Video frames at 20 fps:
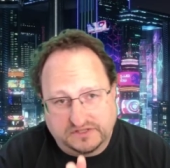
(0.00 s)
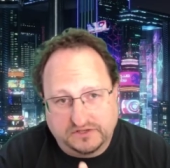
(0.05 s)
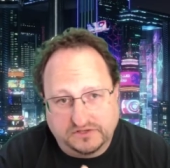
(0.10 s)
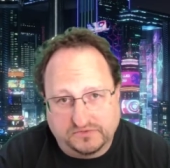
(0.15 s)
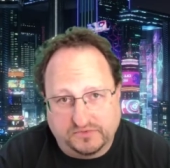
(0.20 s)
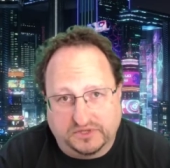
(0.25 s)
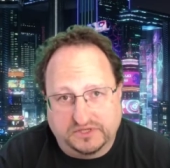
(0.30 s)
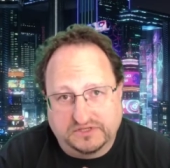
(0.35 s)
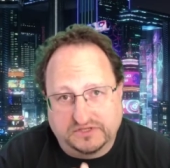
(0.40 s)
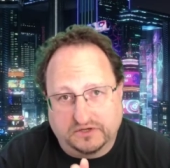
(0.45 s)

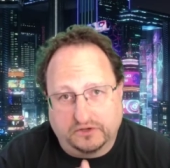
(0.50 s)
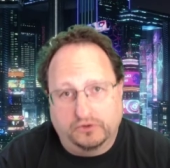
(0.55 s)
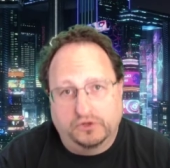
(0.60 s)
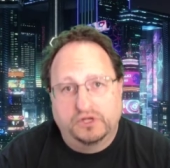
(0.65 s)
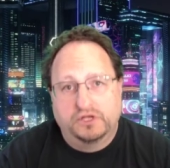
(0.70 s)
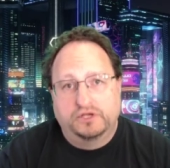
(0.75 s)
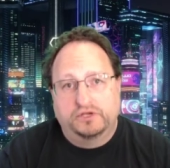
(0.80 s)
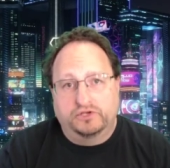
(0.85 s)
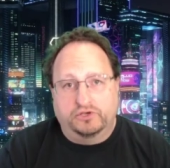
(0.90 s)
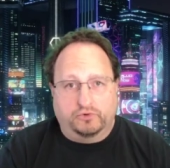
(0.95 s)
Excuse me.
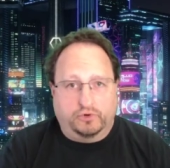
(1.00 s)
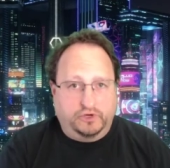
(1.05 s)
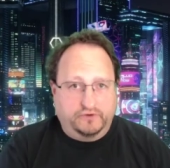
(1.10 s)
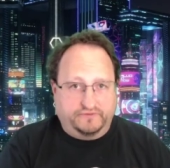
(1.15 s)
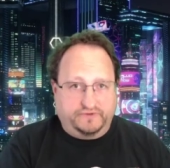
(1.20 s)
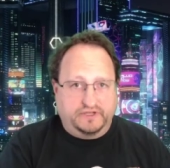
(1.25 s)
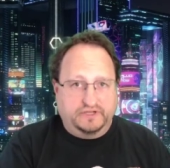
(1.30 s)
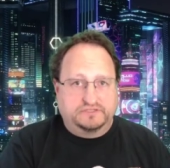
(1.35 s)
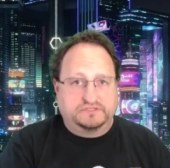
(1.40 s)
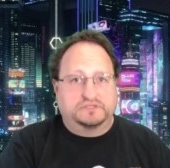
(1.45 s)
So your
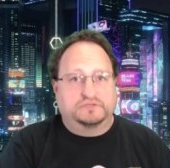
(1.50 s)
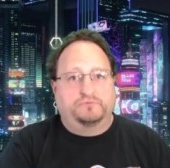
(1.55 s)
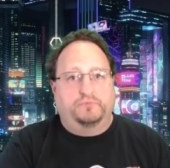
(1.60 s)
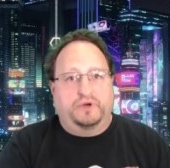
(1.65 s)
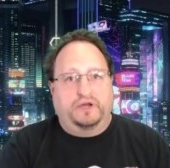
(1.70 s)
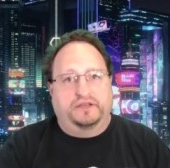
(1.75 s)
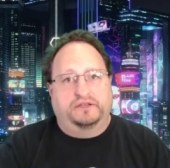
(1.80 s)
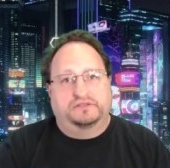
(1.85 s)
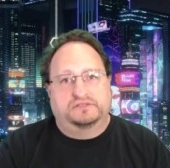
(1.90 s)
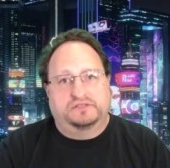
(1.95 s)

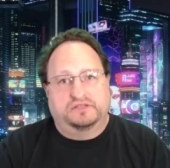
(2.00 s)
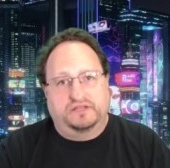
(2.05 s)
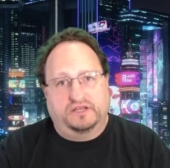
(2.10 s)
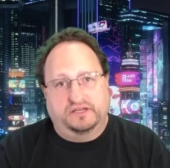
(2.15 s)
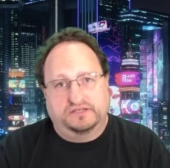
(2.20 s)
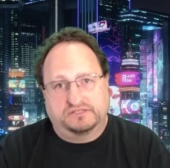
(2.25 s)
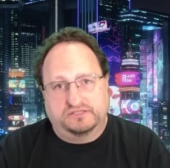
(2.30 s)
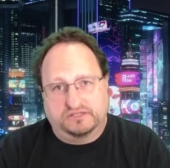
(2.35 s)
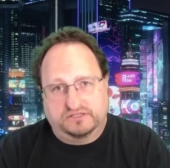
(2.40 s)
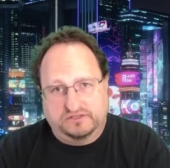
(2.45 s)
reflexes minus a
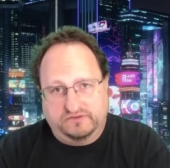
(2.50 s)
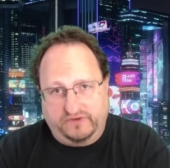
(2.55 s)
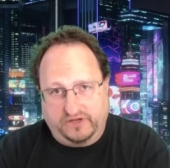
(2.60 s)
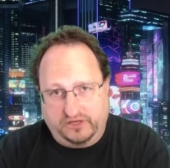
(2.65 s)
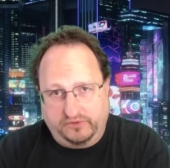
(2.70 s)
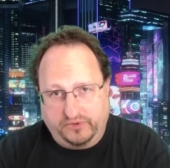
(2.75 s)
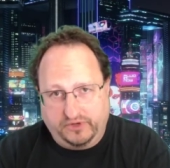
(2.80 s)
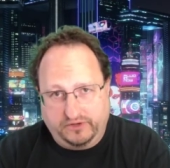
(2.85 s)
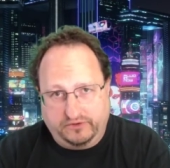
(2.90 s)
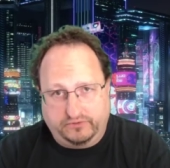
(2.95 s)
die six
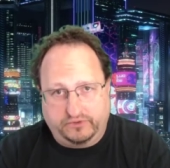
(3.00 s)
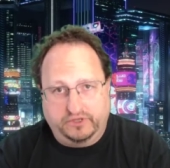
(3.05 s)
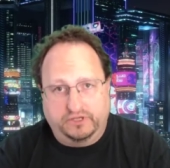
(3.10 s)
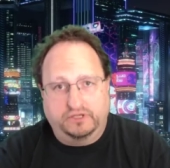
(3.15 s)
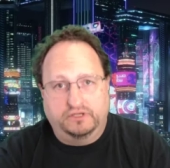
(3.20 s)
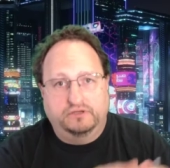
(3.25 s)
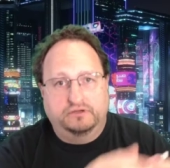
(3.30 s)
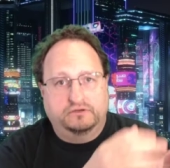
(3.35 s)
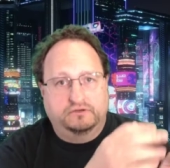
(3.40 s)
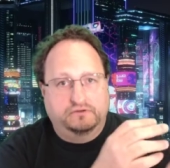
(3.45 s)
divided by
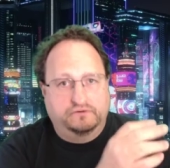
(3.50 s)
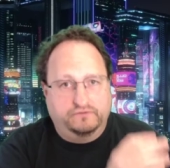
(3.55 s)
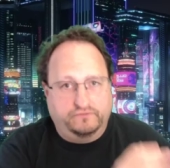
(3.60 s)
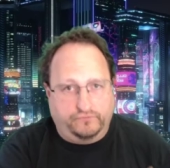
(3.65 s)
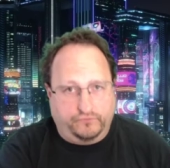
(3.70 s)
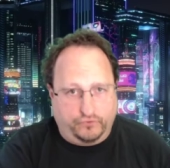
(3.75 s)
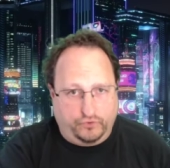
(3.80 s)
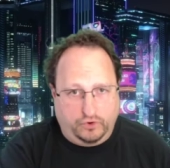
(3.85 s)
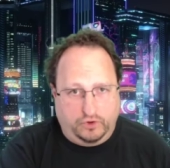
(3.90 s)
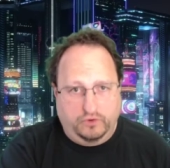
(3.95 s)
three
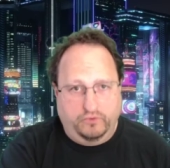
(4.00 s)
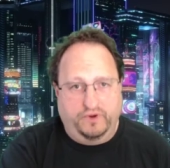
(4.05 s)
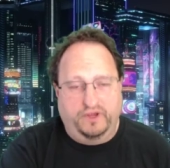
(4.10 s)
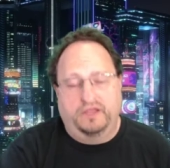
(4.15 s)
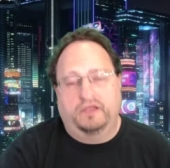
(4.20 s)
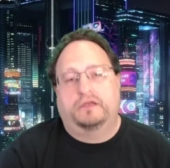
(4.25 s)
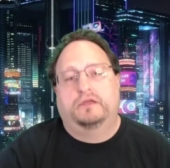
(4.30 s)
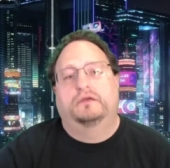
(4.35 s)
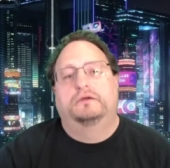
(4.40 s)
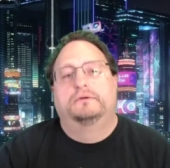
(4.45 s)
for a
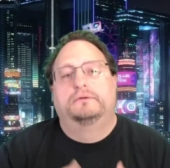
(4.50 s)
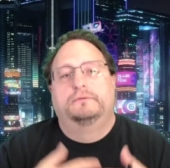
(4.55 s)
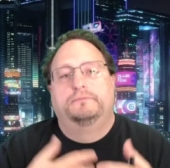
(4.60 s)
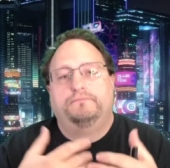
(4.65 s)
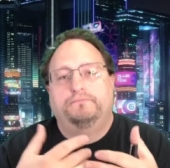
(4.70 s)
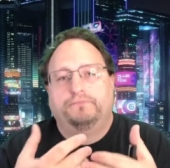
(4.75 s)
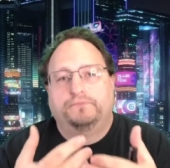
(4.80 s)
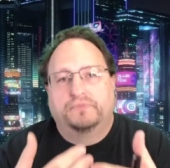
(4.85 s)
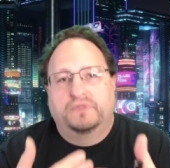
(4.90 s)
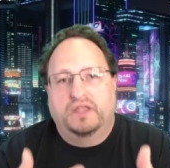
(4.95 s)
week
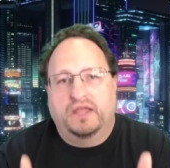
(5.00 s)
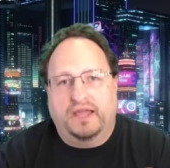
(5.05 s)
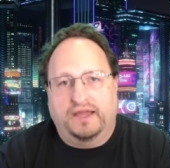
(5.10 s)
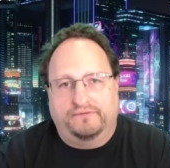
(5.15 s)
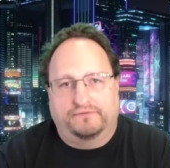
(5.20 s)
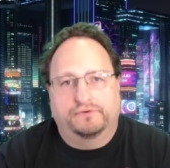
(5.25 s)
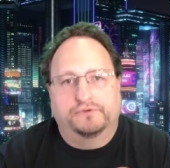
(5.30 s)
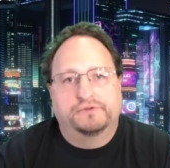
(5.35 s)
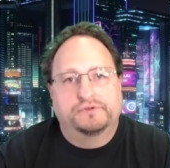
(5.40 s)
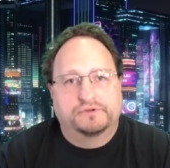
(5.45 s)

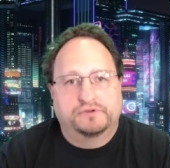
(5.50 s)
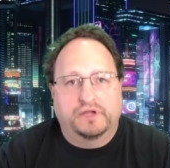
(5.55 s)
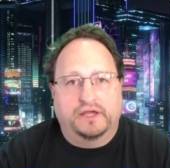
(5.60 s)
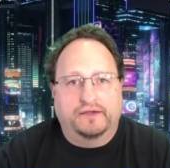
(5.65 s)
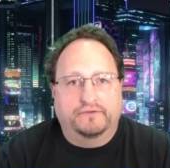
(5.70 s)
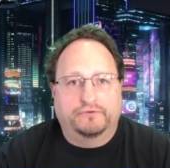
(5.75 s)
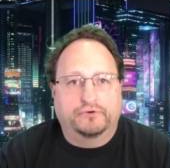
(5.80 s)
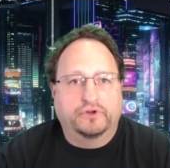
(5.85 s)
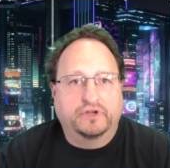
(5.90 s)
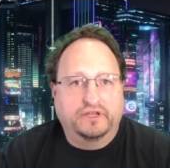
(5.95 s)
after the
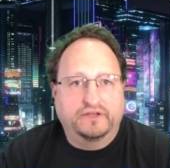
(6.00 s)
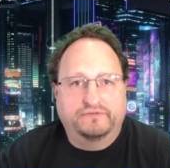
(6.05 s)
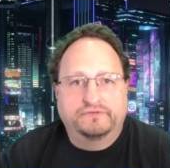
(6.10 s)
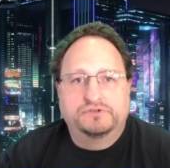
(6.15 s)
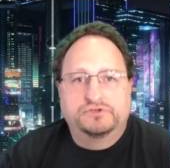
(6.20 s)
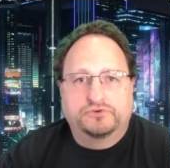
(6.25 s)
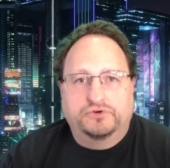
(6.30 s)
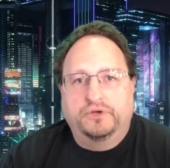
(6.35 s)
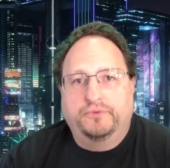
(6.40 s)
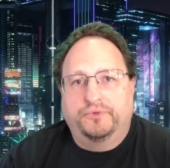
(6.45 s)
after a
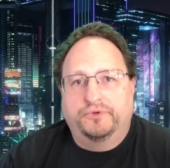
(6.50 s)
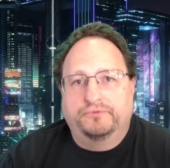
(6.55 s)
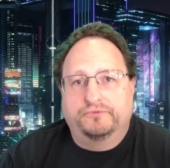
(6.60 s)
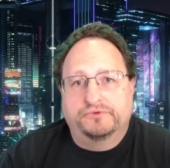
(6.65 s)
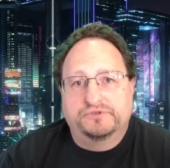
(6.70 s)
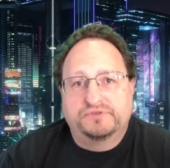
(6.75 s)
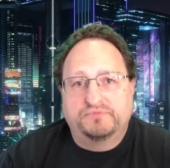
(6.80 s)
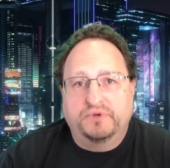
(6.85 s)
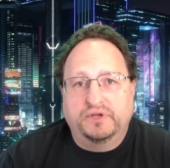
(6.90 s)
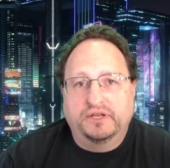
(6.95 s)
given
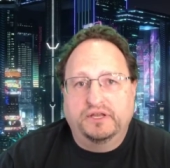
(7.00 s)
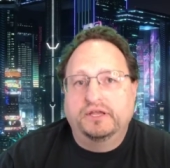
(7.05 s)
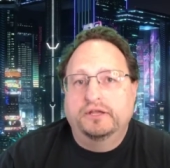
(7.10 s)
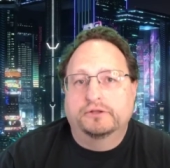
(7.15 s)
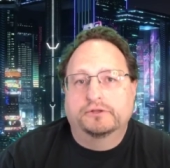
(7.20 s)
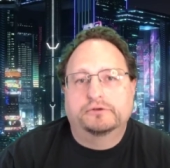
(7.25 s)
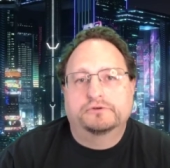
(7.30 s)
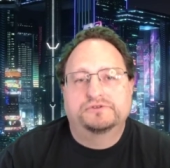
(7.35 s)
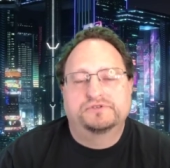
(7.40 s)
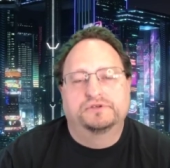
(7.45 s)
treatment with speed
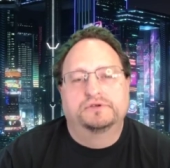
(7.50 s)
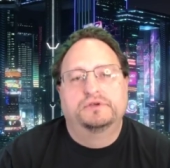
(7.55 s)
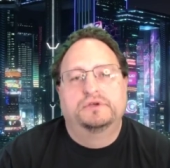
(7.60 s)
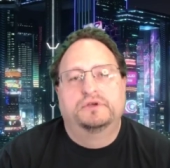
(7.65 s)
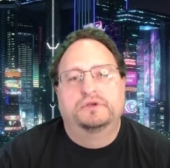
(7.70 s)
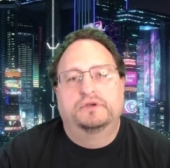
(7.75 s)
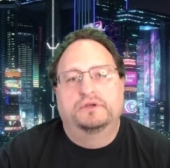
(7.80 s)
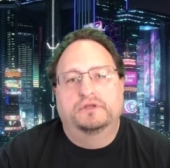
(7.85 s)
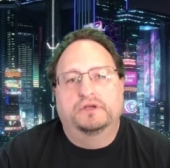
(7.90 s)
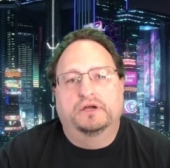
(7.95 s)
healers.